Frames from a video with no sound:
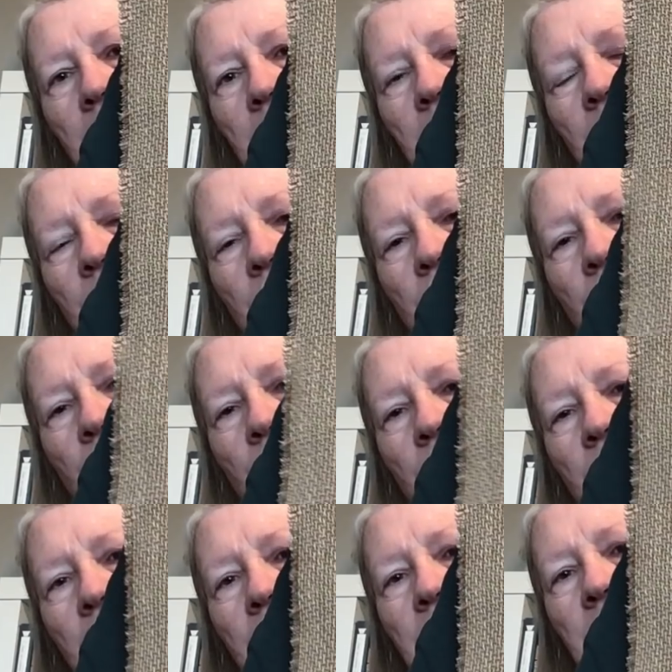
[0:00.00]
So it showed you
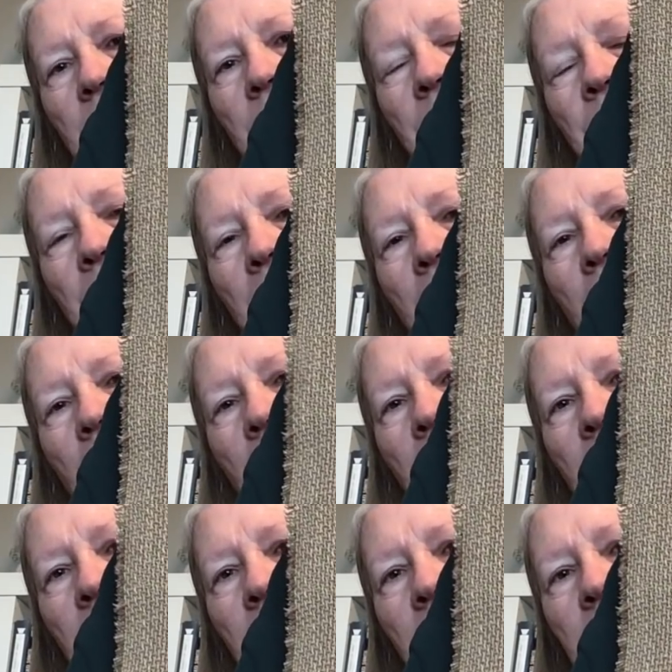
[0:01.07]
an update.
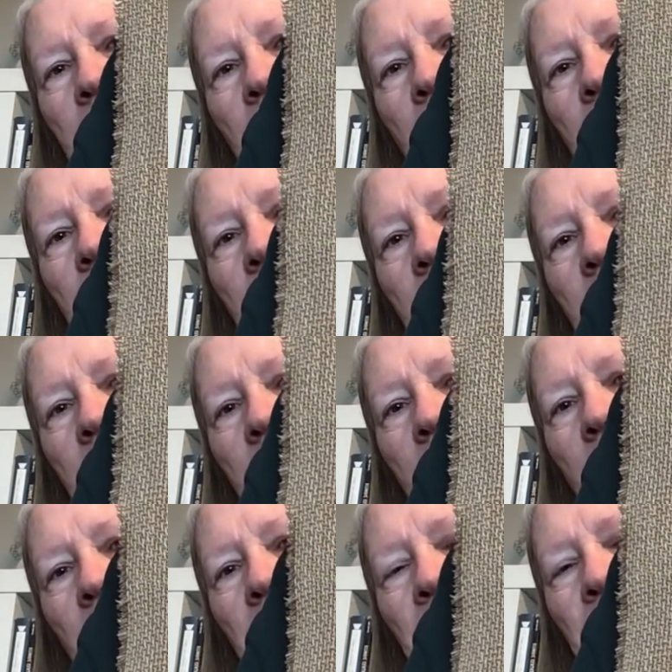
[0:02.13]
But he's all done
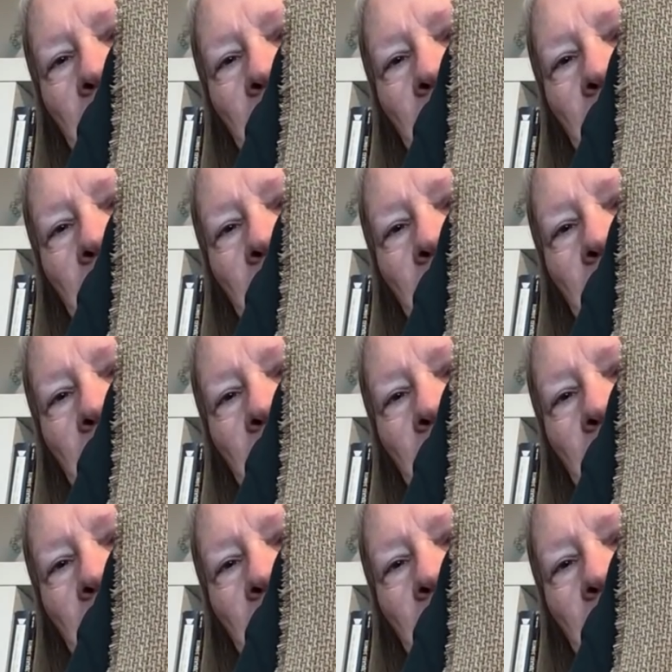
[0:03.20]
now,